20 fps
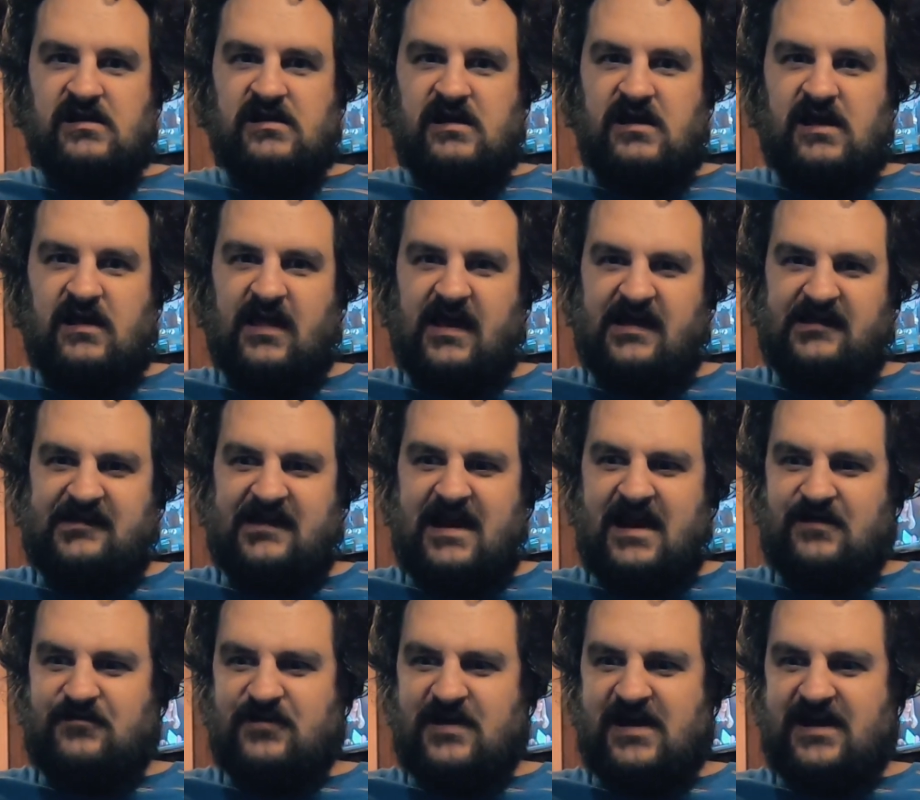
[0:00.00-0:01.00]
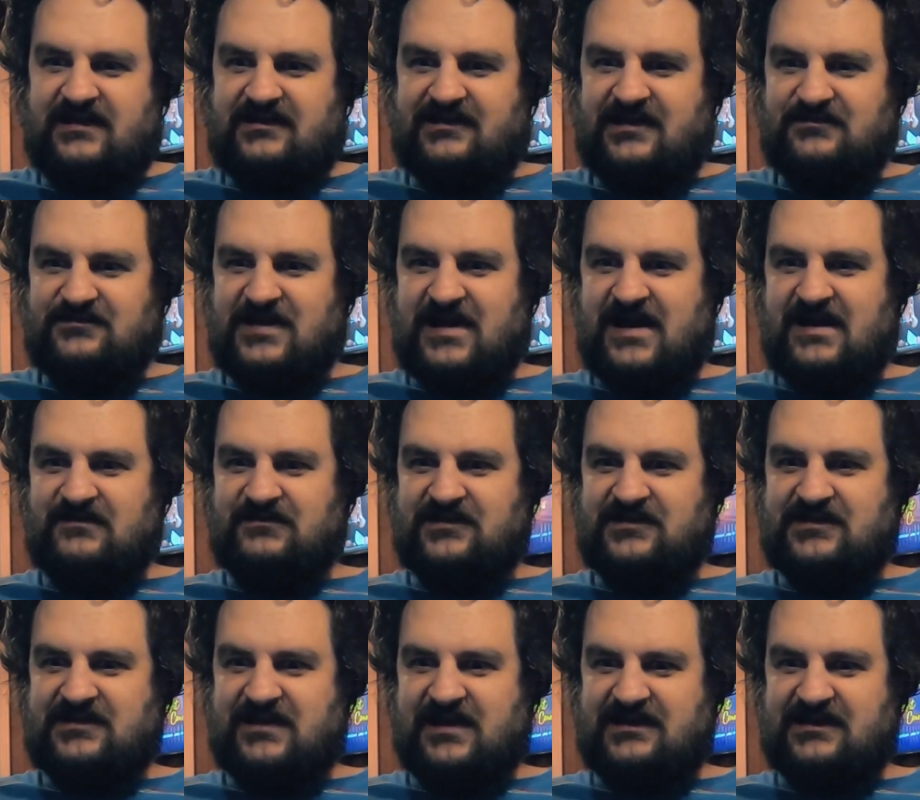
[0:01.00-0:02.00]
And like I said, I quit
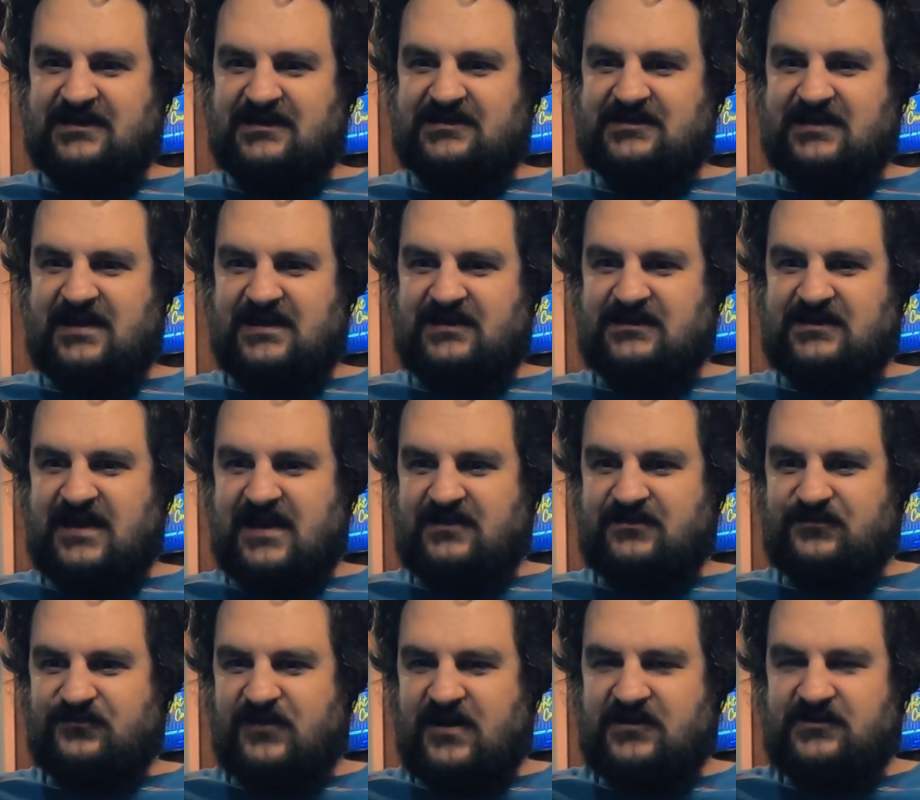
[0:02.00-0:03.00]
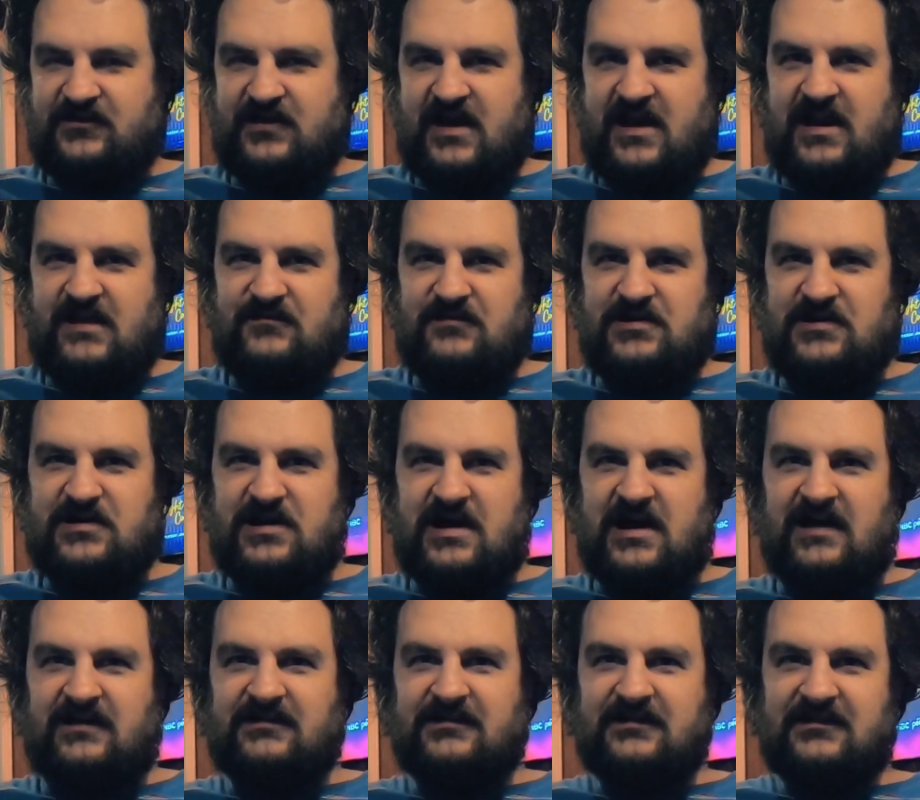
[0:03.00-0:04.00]
sometimes because it gets frustrating when you're
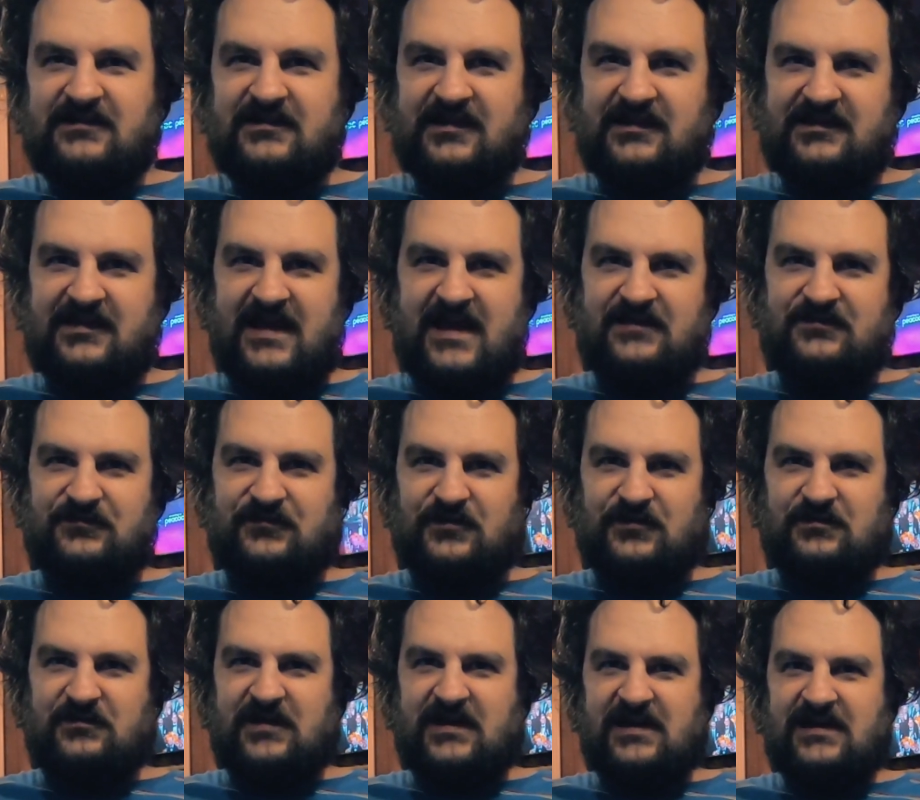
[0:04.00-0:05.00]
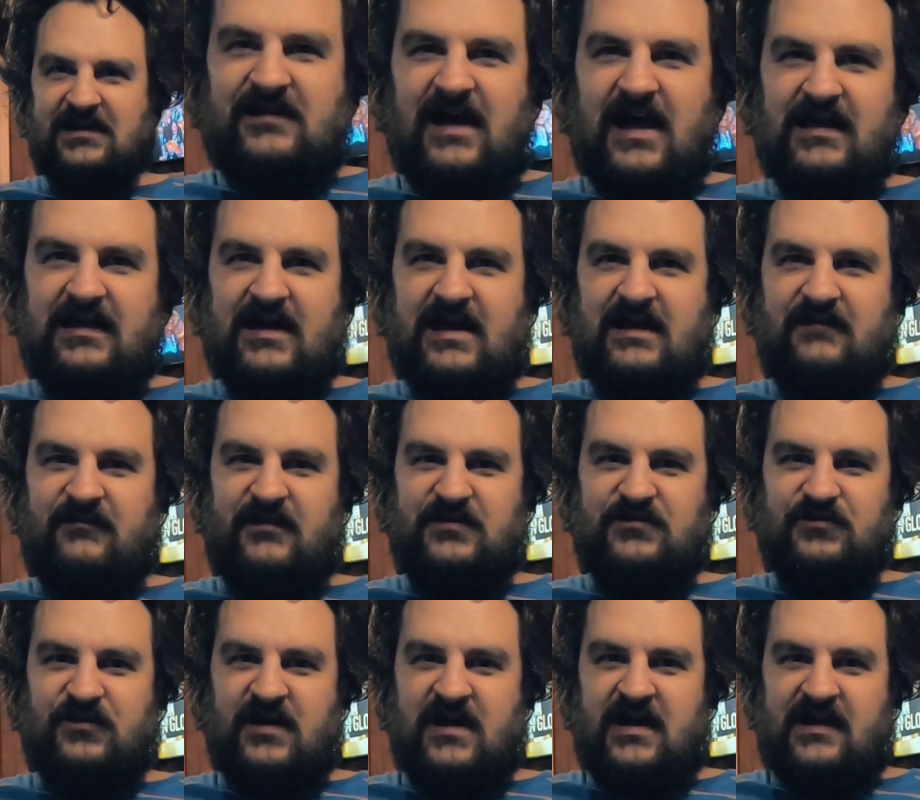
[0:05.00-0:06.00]
not successful. But I kind of
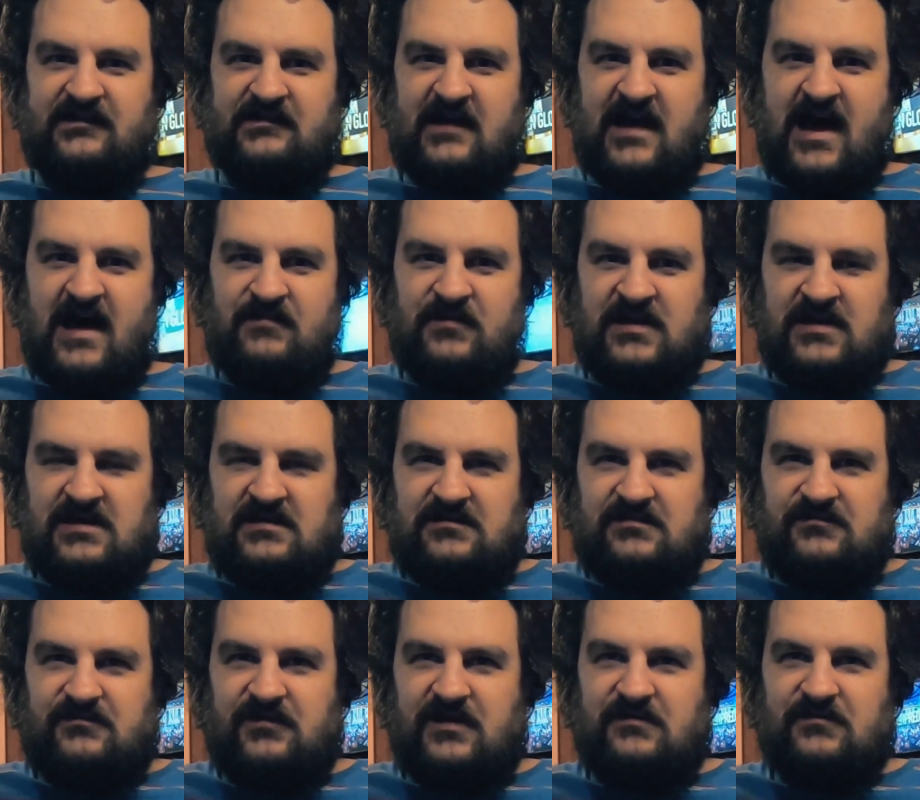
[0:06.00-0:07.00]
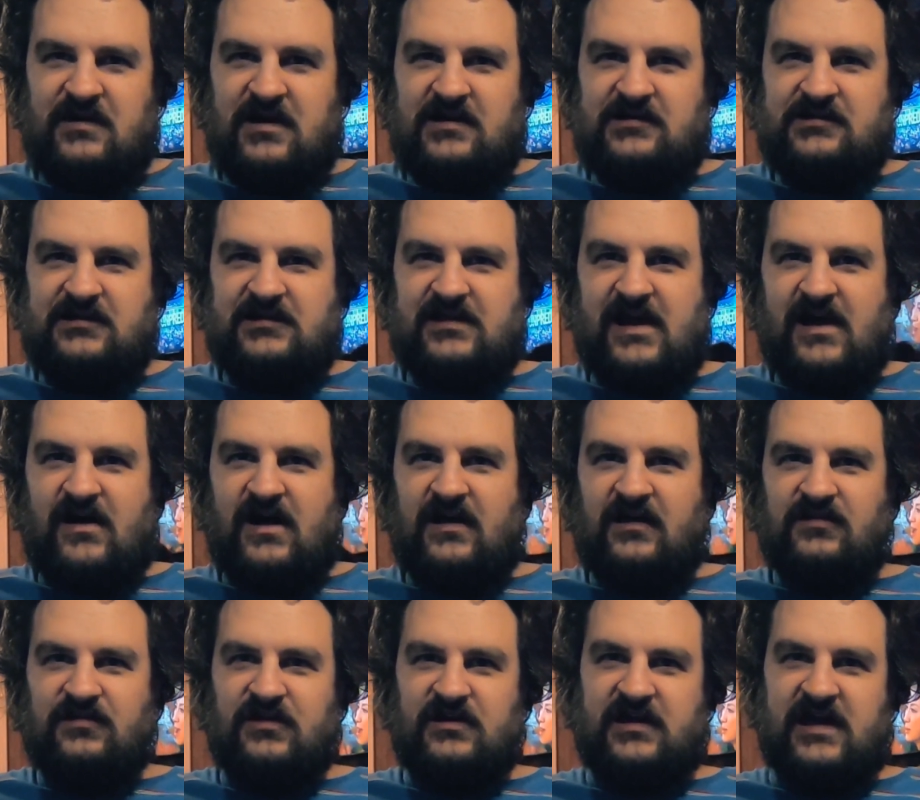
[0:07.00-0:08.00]
enjoy it as a hobby, pretty much, is how
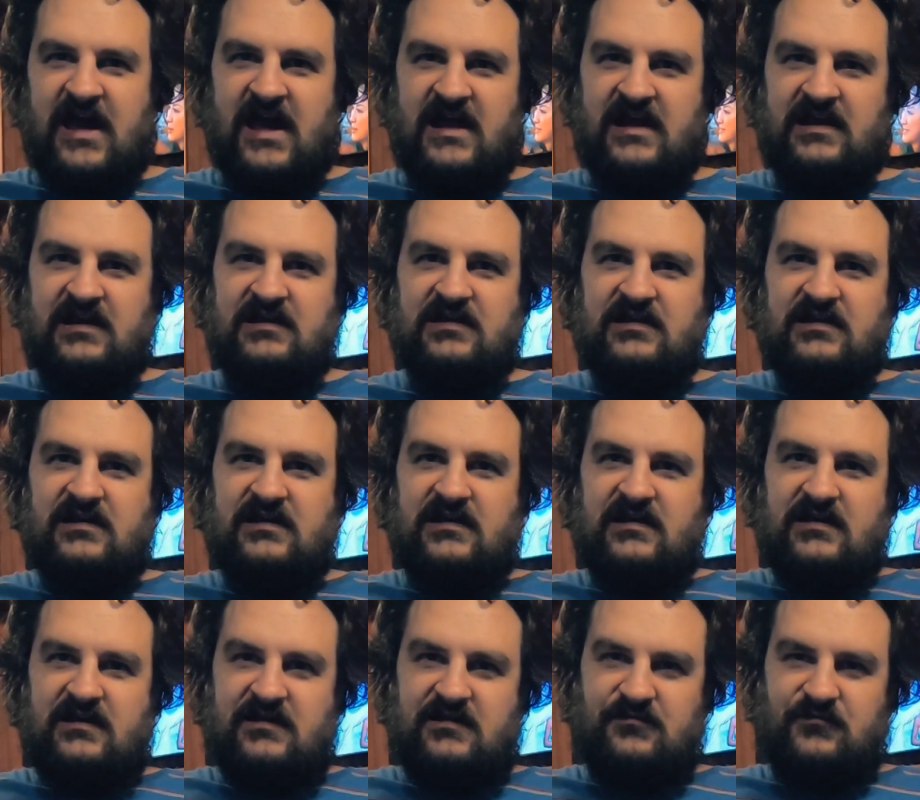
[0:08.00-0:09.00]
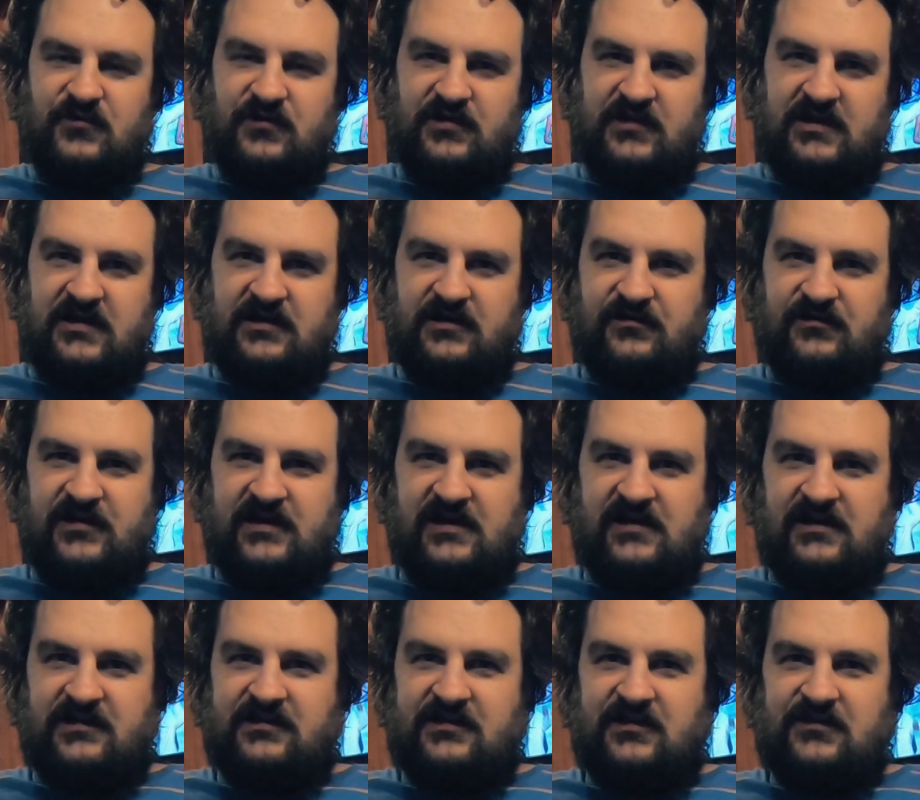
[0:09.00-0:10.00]
I look at it. More than a
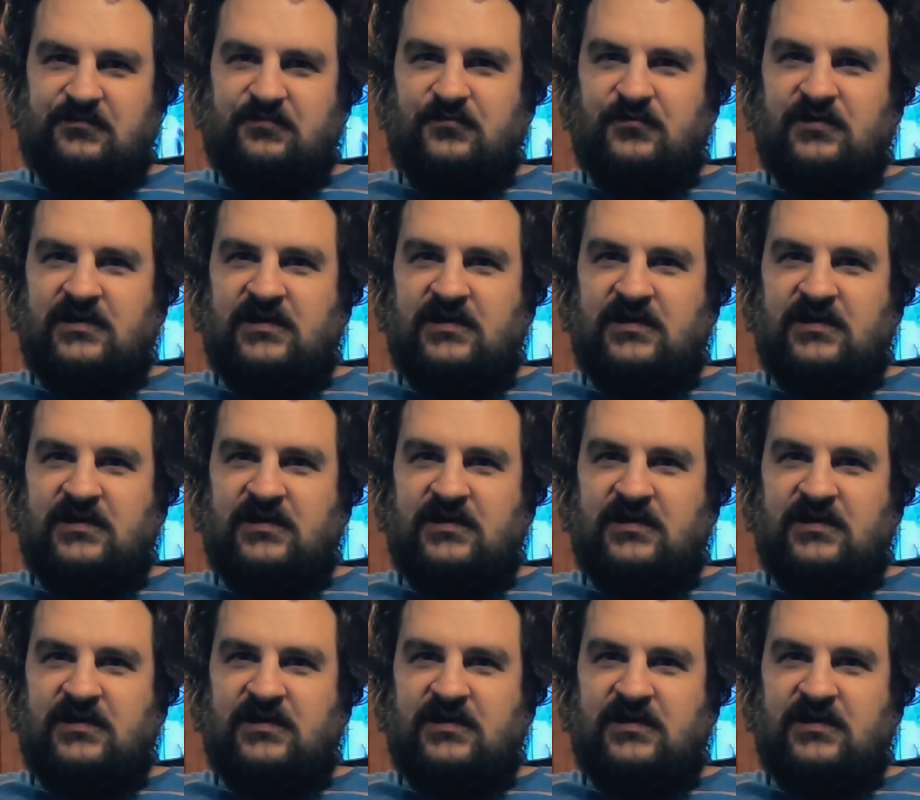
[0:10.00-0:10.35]
career at this